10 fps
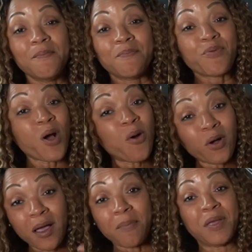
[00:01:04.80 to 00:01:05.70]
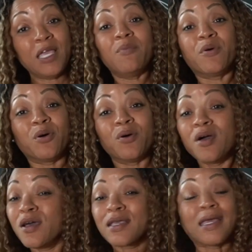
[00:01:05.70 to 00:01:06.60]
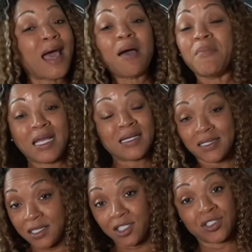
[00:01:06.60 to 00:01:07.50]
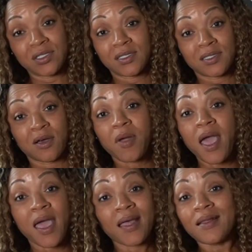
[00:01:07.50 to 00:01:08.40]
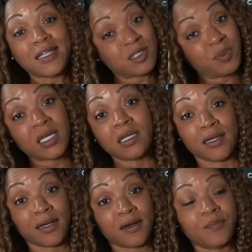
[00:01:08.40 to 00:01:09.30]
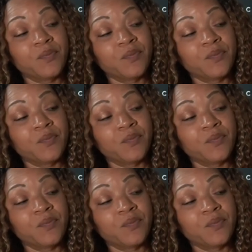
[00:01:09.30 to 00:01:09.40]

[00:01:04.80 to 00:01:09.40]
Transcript: Broke people cannot make decisions, okay? Let's be clear.